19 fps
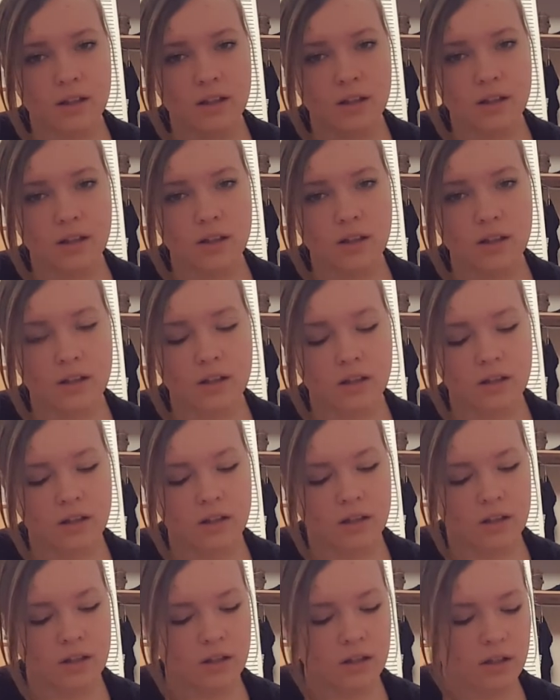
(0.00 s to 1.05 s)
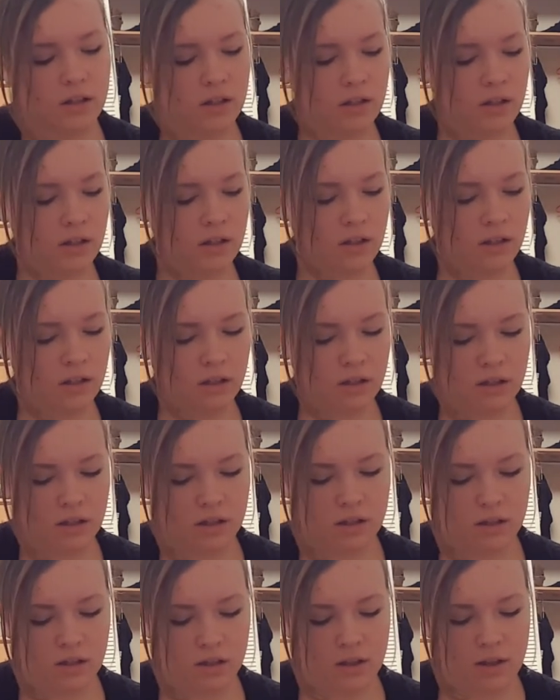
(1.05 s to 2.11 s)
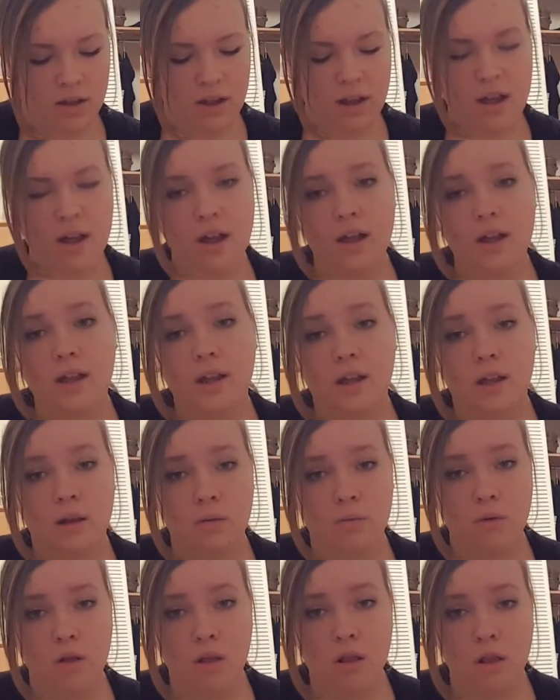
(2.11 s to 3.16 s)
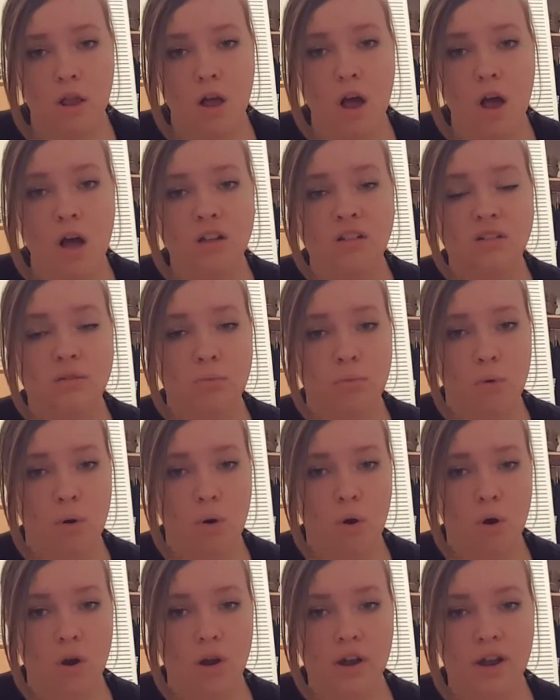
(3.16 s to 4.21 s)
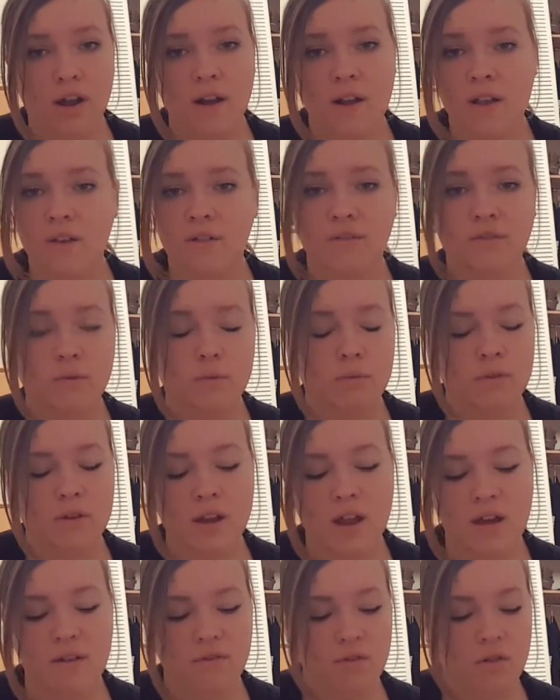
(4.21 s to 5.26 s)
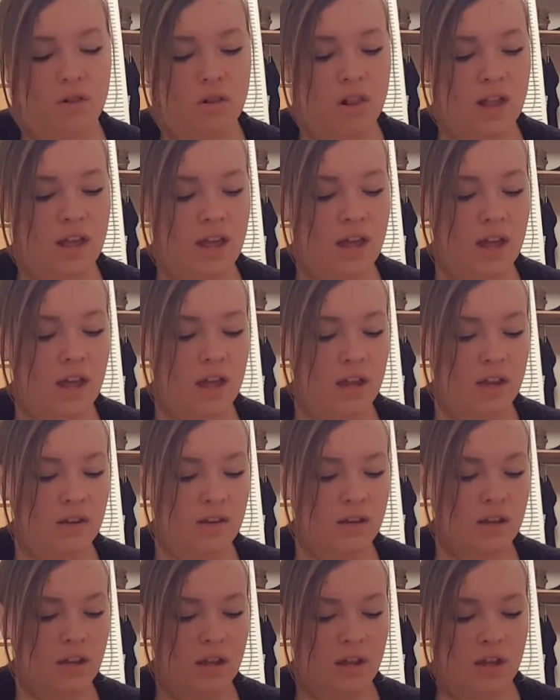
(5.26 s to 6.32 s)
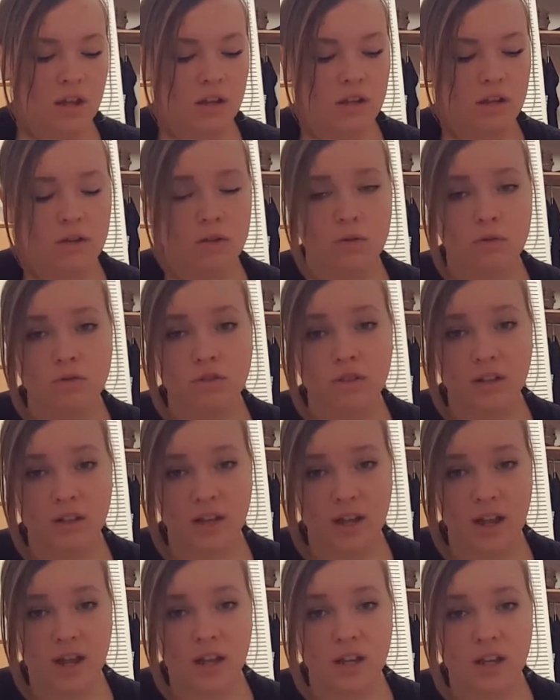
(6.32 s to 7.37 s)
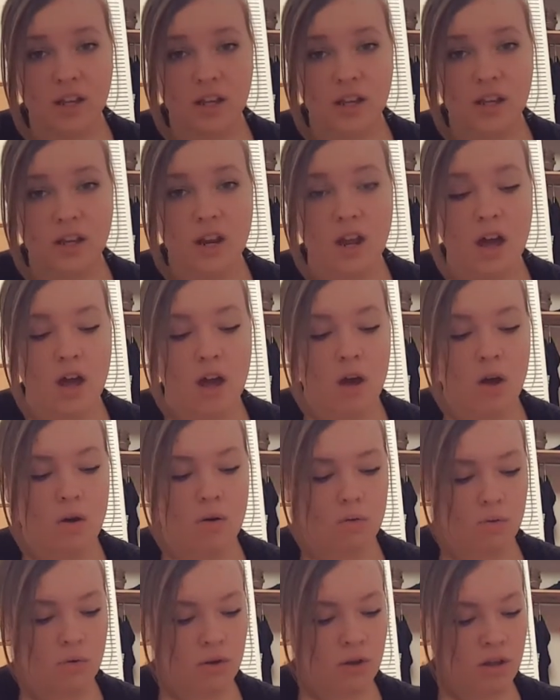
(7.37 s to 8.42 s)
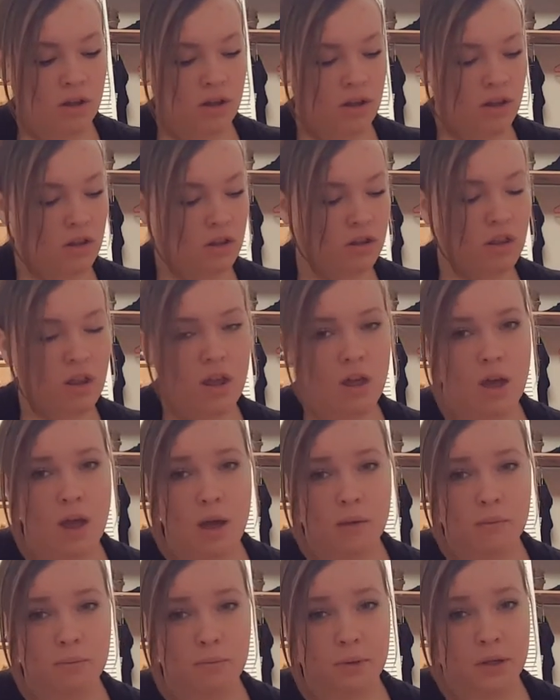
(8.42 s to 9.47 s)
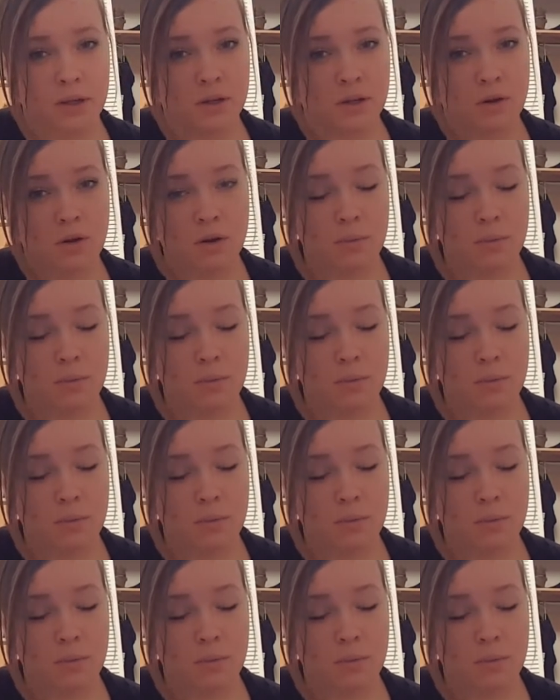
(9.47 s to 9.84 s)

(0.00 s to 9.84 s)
trunk, which supplies blood to the gastric and the splenic and the common lymphatic. The ones that branch from the celiac trunk,